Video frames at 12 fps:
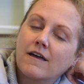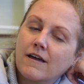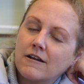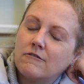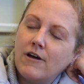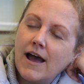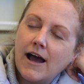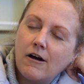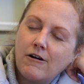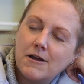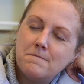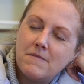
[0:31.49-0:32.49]
kind of
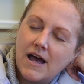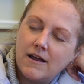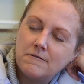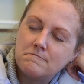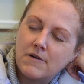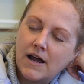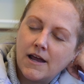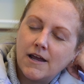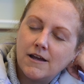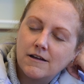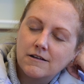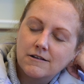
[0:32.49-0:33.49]
how I met
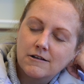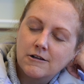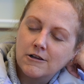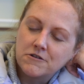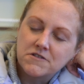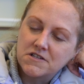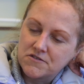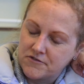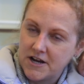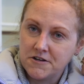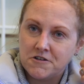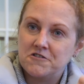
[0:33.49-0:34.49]
my closest
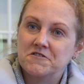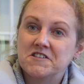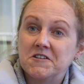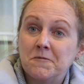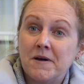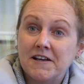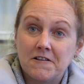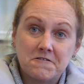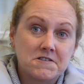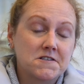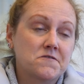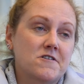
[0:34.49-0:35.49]
friend, who's still my
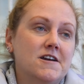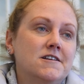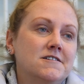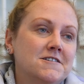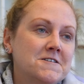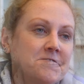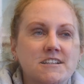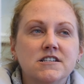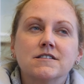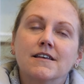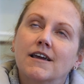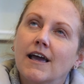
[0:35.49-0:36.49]
closest friend, I
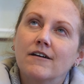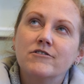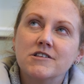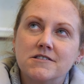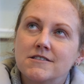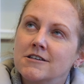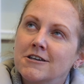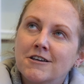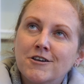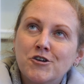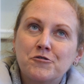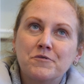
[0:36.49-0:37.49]
just like have this
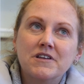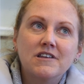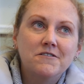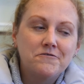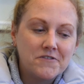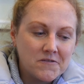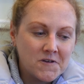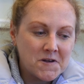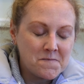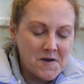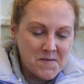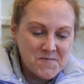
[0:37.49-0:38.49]
really
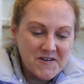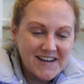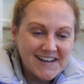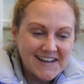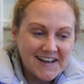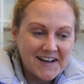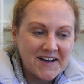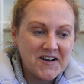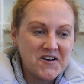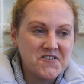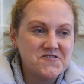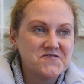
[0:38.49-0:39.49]
vivid memory
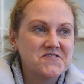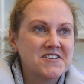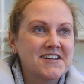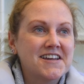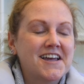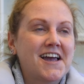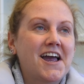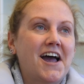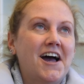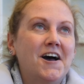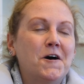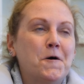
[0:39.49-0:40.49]
of
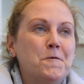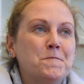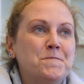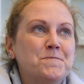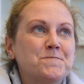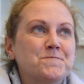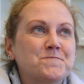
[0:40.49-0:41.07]
um,